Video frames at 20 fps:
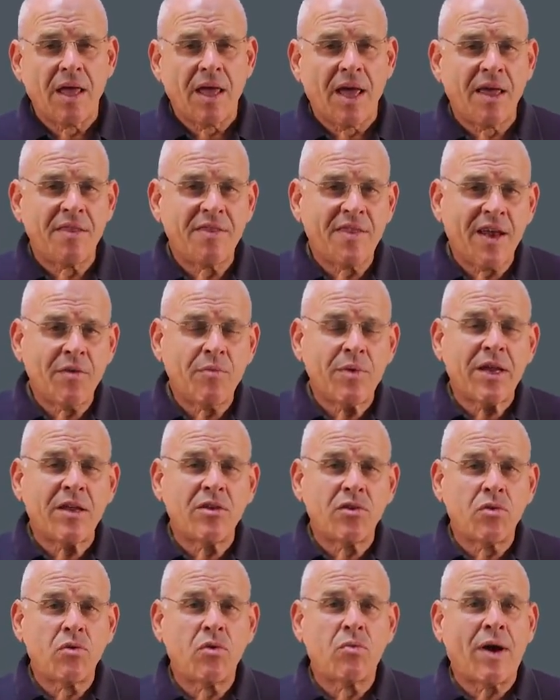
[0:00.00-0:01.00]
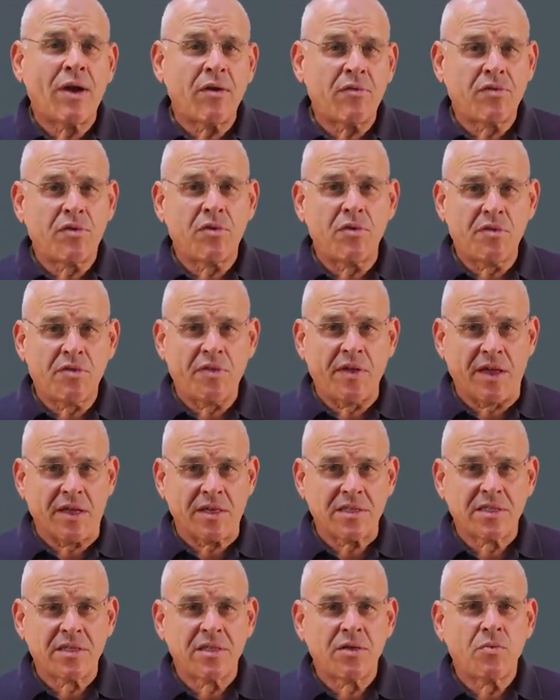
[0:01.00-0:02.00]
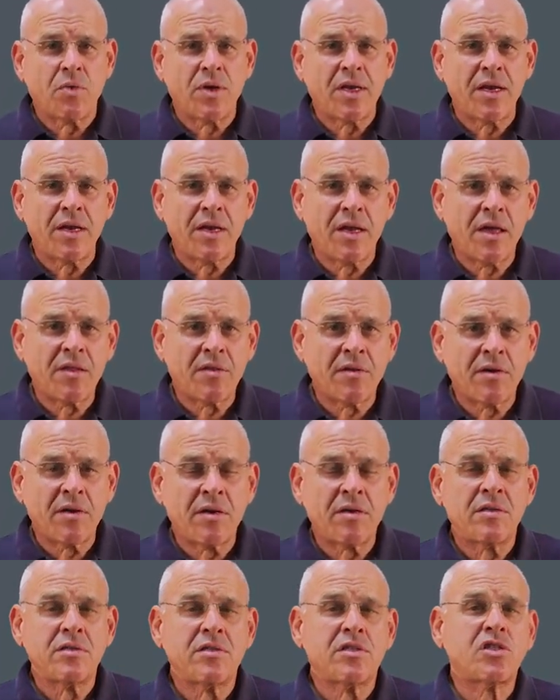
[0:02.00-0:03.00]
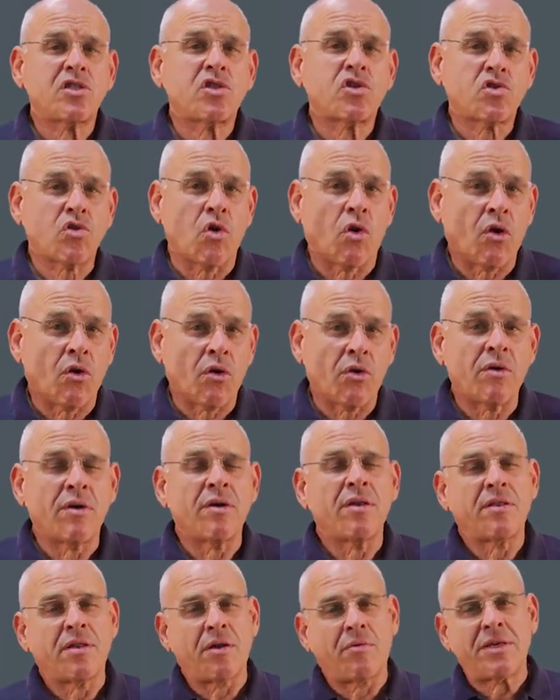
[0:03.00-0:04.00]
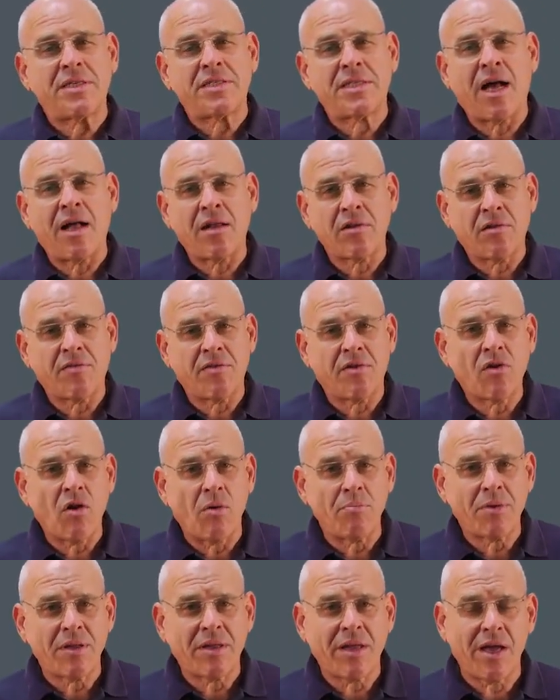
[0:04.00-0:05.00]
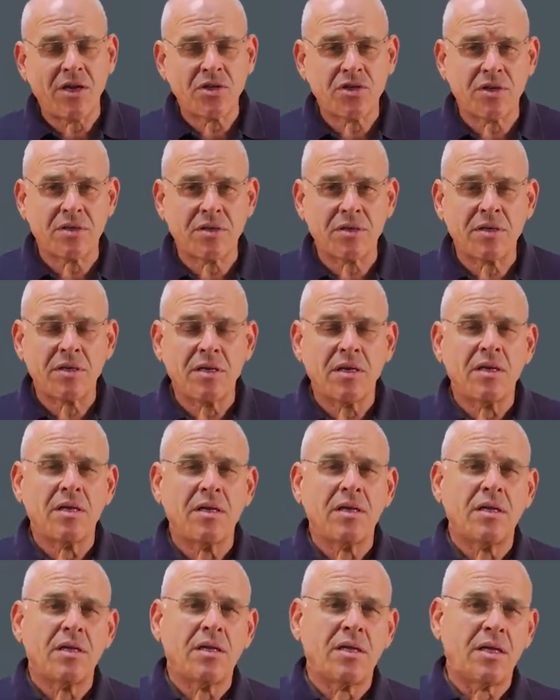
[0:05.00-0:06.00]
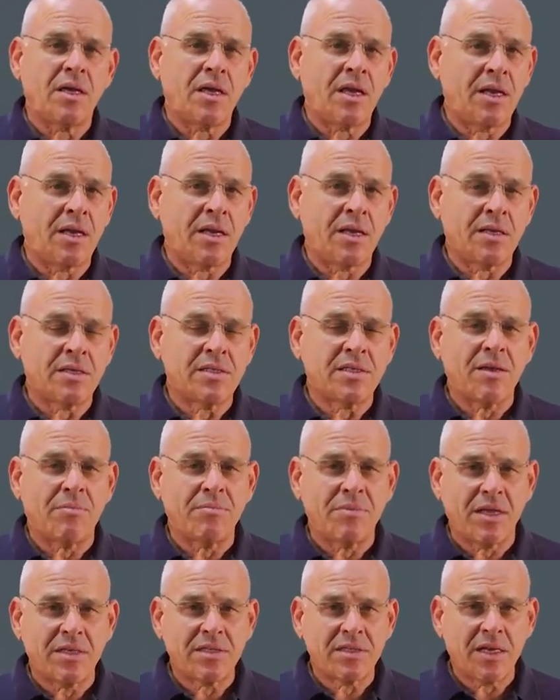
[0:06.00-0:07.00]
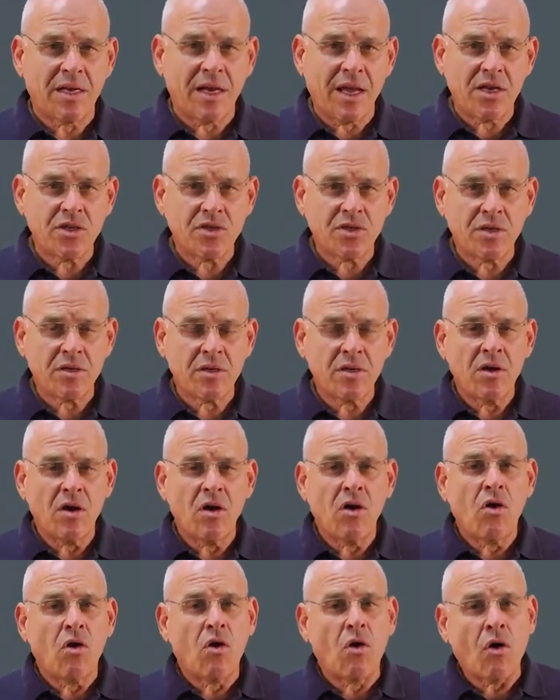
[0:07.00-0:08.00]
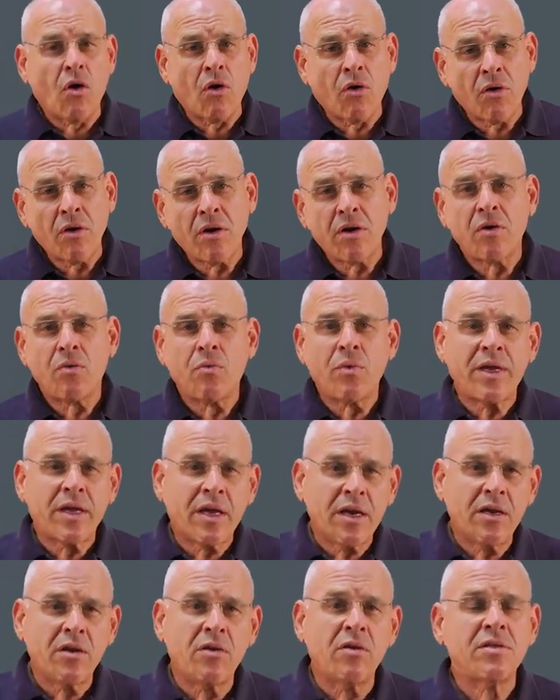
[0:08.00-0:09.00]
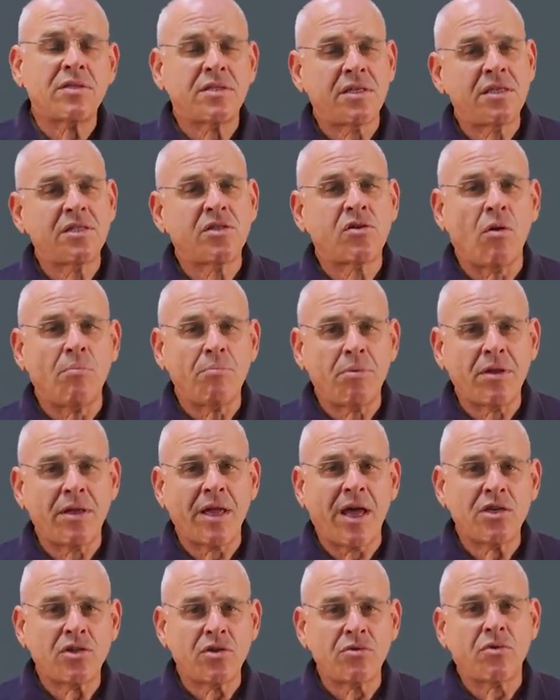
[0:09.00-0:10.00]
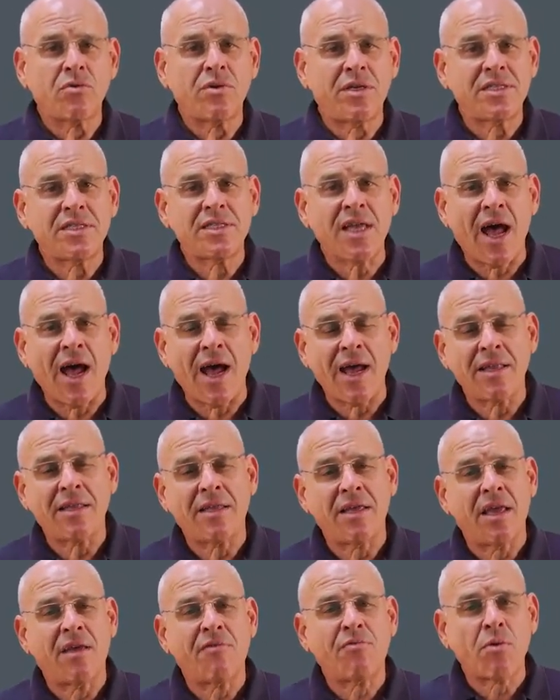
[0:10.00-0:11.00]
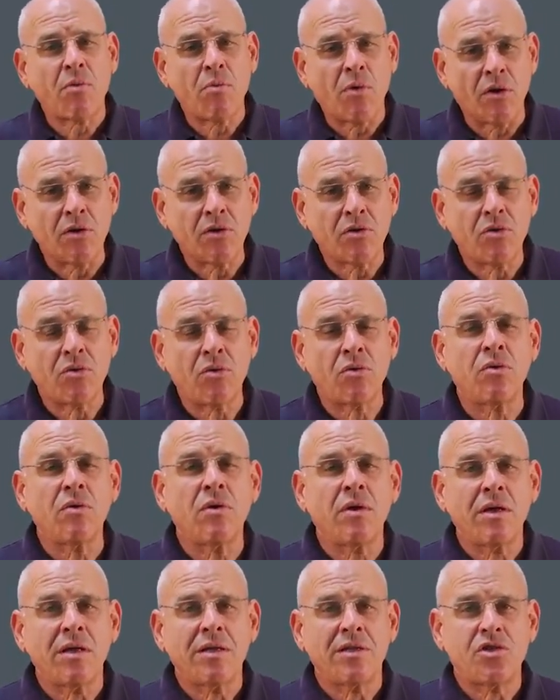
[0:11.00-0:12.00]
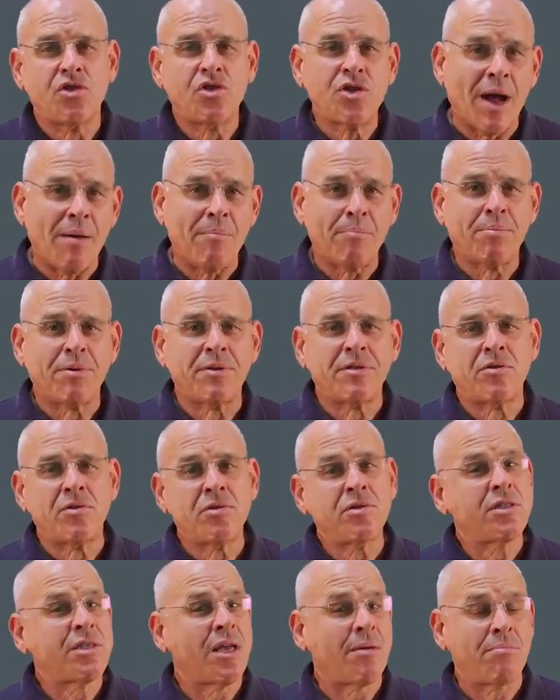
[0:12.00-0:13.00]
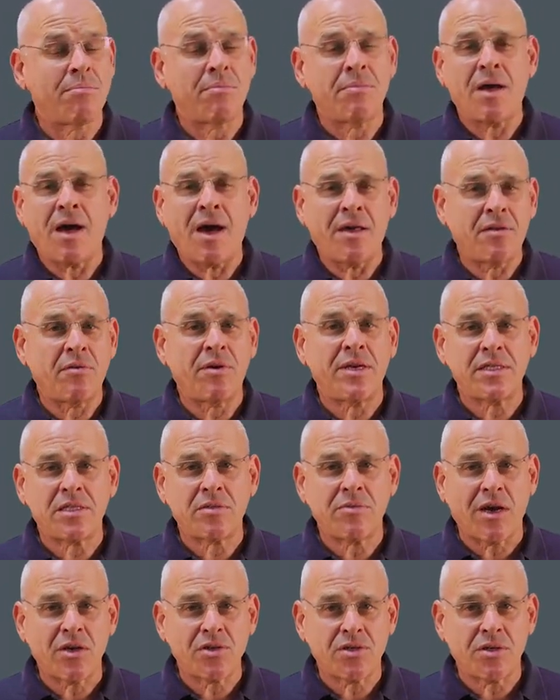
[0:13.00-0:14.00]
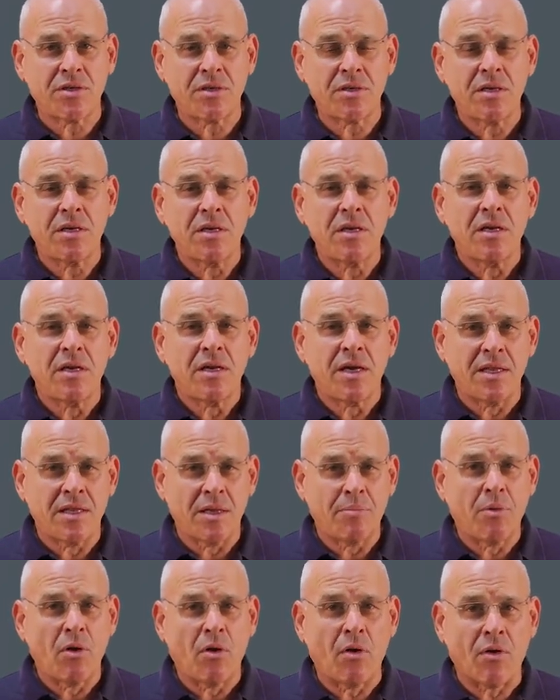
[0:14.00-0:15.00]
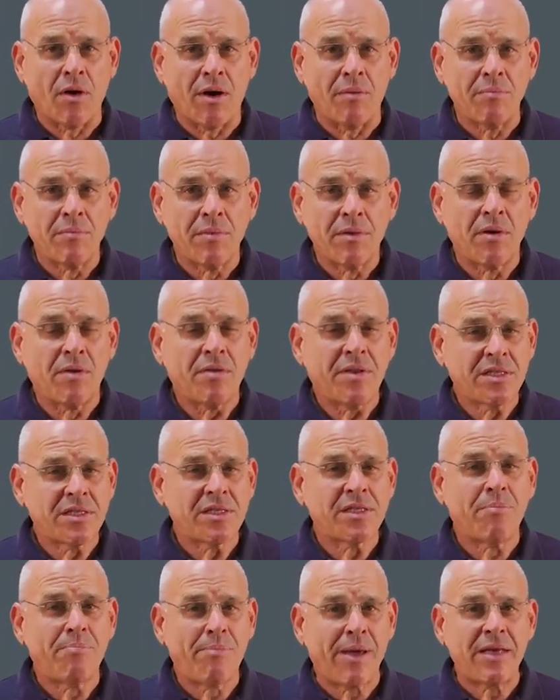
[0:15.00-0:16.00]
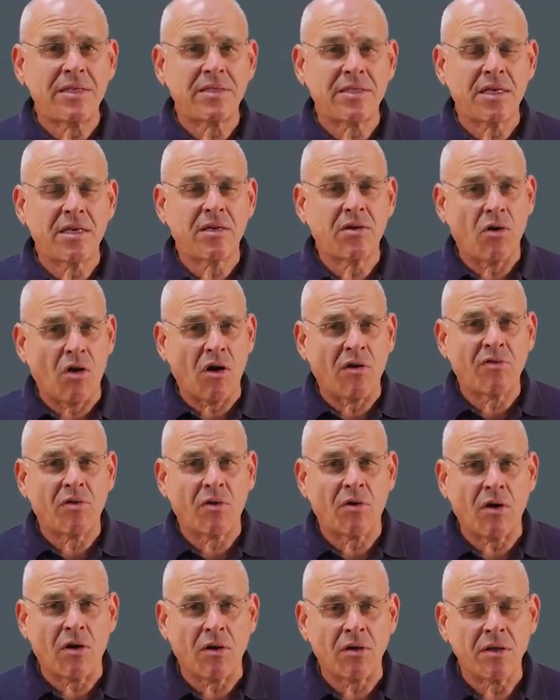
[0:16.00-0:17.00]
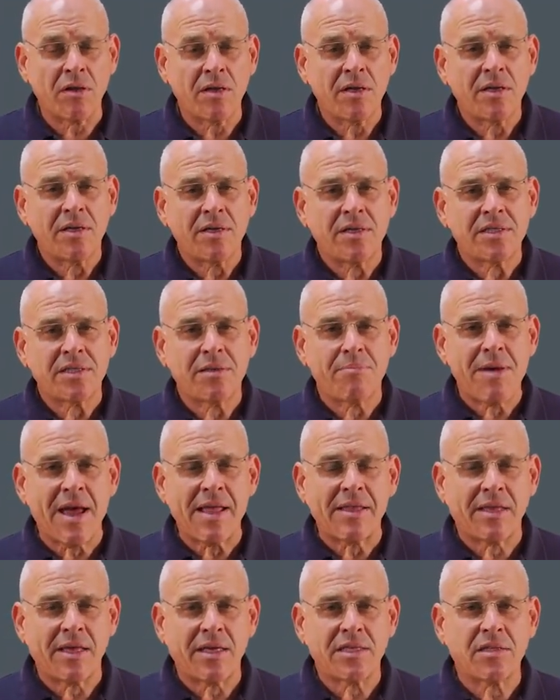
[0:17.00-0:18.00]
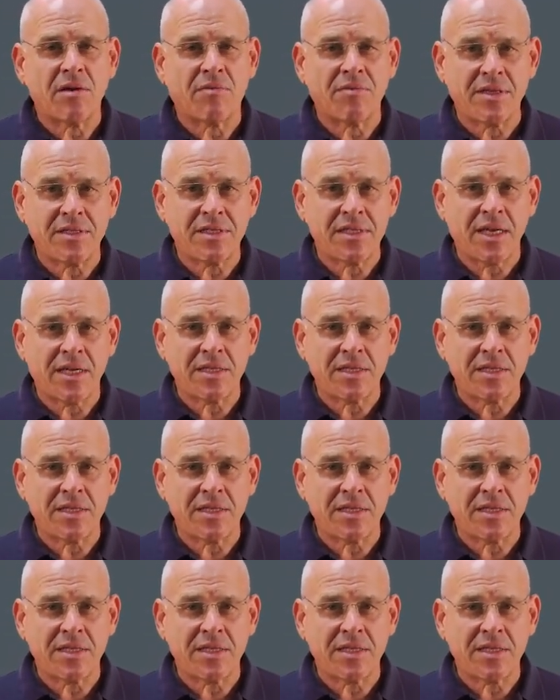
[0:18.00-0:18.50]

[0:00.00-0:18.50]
And then we can do one of two things. We can either store the result of the computation in some destination, or we can use this computation to decide if we want to jump to some other instruction in the program. Now, this is the basic overall semantics of the C